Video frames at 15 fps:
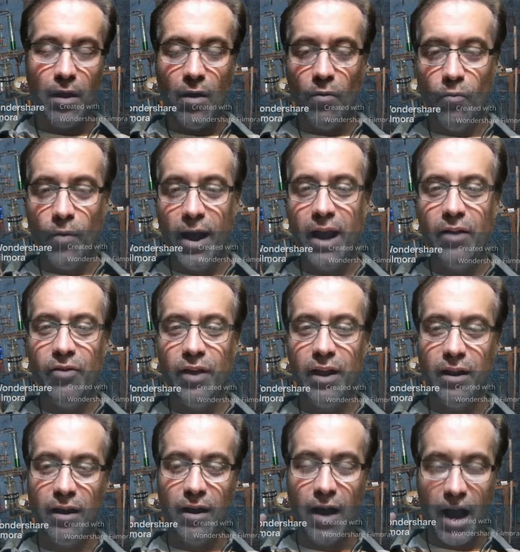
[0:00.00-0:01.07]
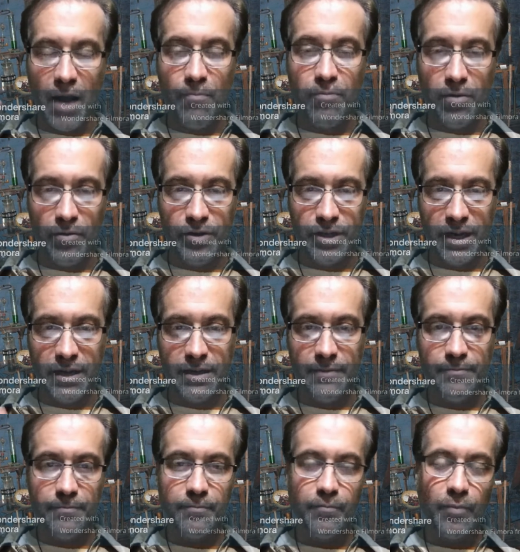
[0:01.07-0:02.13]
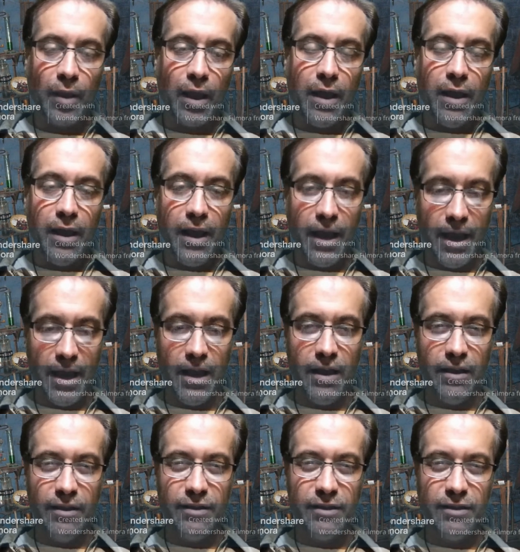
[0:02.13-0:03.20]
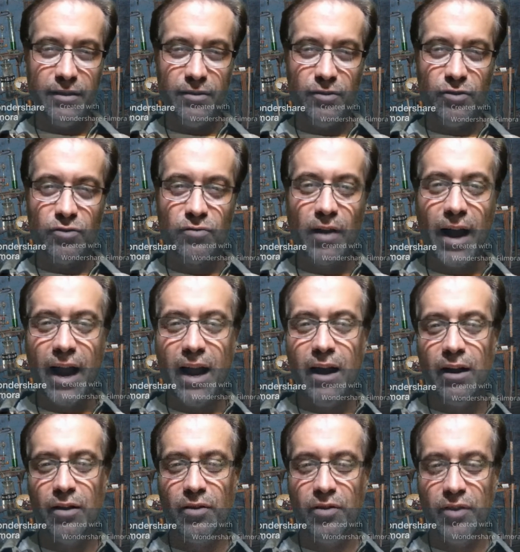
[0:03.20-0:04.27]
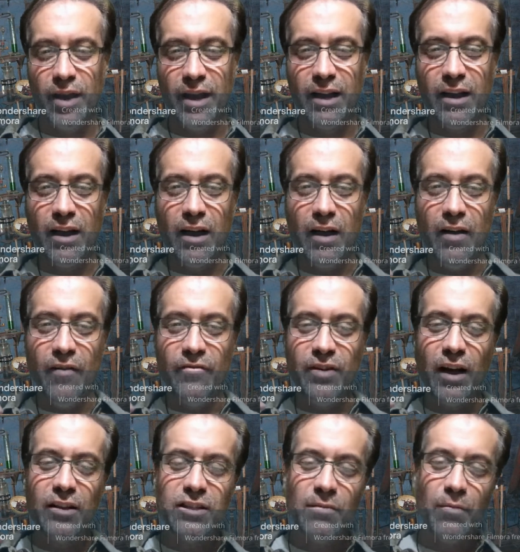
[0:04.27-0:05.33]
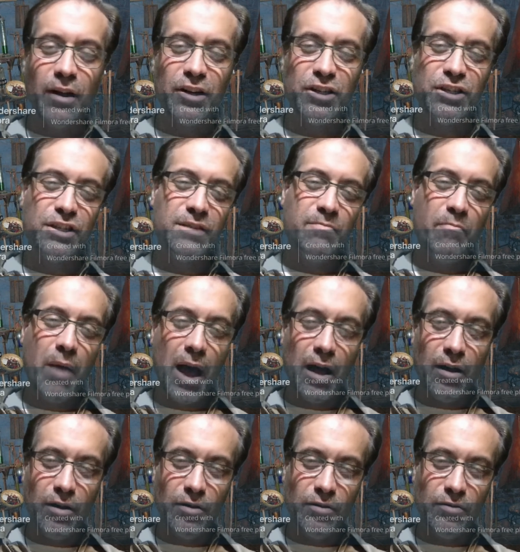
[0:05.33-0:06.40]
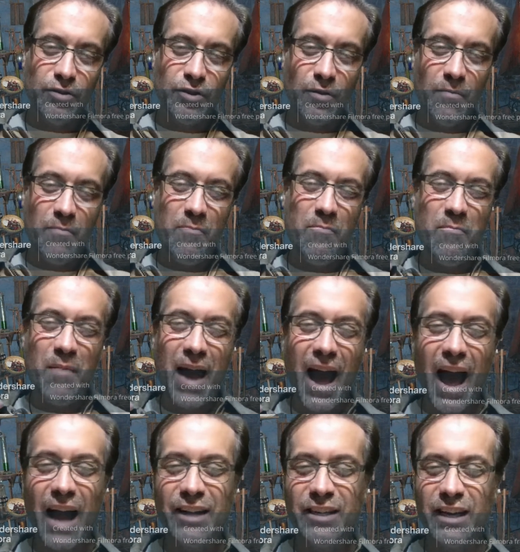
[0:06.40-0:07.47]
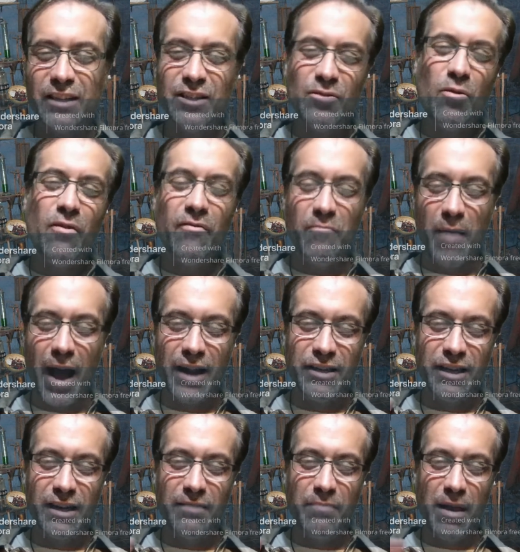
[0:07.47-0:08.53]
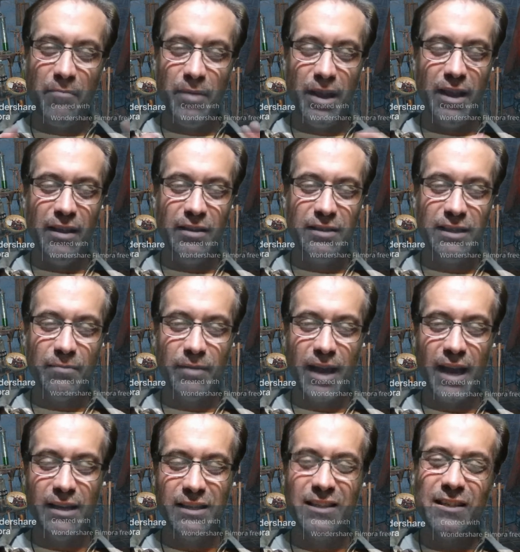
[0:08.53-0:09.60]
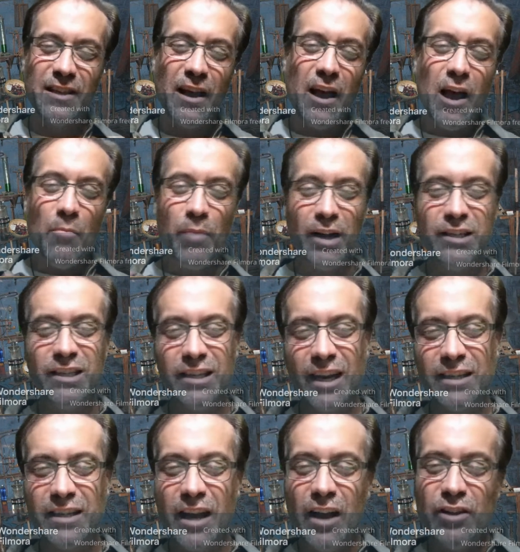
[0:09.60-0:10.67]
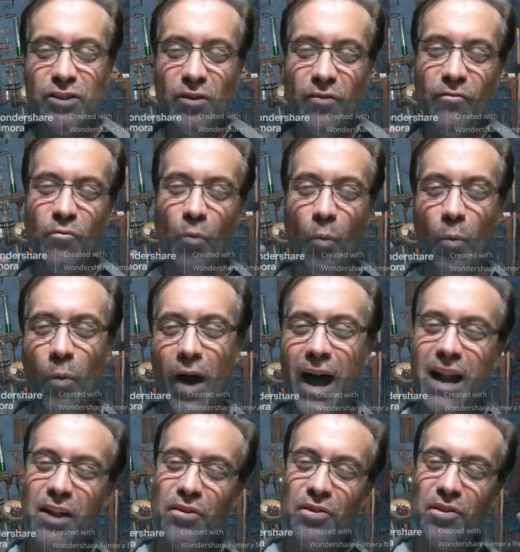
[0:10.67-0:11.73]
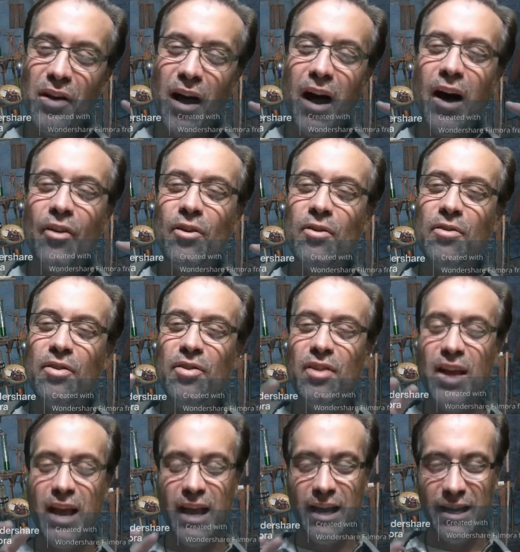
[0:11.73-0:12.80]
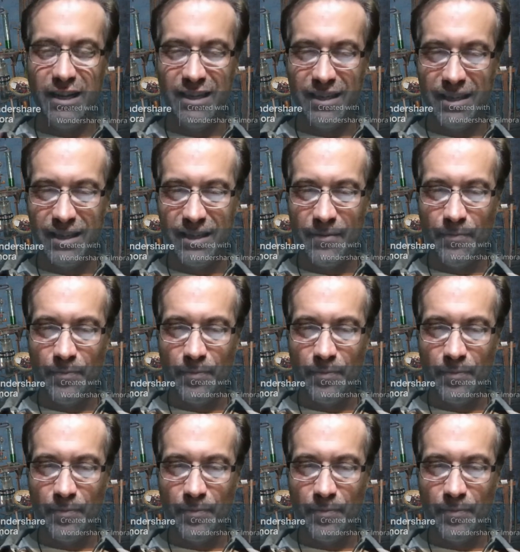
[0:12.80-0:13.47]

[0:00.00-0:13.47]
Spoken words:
way that I approach it is trying to think of not so much spells or magic, sort of magic maybe in some cases, but just sort of what other things